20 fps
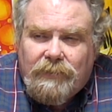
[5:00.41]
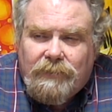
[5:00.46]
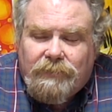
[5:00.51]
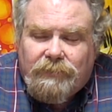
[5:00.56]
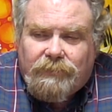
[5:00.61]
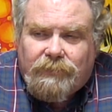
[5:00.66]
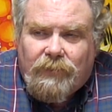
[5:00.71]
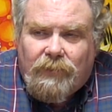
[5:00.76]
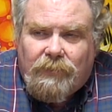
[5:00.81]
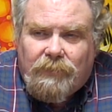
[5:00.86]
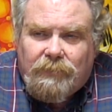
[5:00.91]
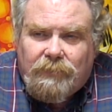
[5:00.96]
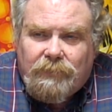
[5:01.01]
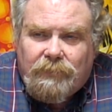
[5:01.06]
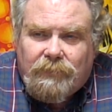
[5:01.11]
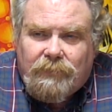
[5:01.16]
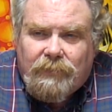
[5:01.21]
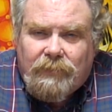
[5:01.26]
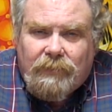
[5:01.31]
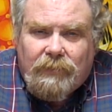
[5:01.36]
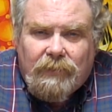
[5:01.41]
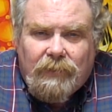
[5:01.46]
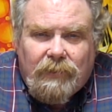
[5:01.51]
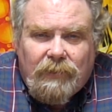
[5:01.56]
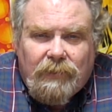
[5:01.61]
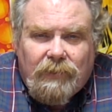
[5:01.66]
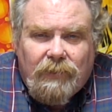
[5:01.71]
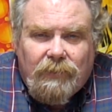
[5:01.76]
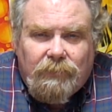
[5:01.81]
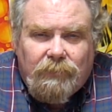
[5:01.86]
So
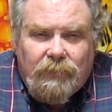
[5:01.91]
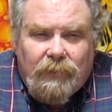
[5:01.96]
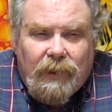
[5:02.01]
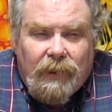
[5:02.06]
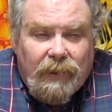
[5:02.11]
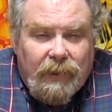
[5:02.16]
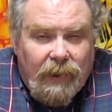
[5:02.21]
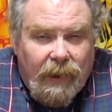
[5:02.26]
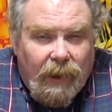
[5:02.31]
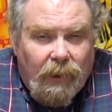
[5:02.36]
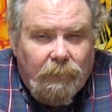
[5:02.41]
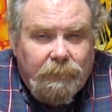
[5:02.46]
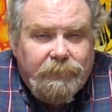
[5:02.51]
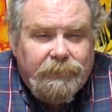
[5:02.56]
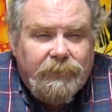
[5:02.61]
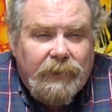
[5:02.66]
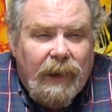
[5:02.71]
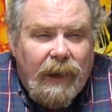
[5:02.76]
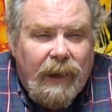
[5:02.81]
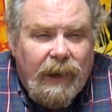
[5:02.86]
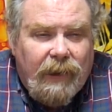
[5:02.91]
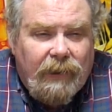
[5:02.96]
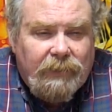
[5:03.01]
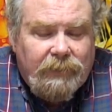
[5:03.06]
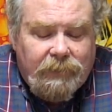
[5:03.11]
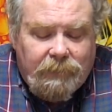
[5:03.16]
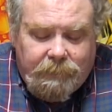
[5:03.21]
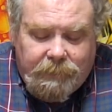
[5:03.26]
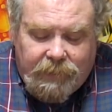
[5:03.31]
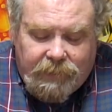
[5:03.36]
it helps to add a
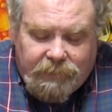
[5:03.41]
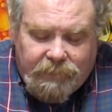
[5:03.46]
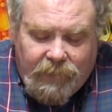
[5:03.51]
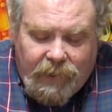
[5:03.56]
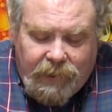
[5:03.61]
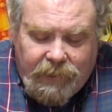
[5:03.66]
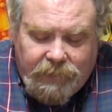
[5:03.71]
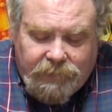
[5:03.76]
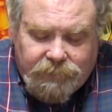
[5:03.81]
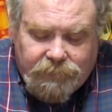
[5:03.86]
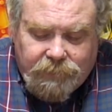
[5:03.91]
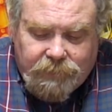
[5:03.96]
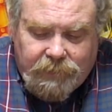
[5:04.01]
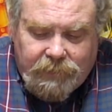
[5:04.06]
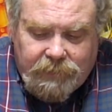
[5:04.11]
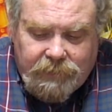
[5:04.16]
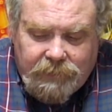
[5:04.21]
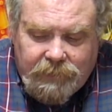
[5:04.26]
little bit of honey to it.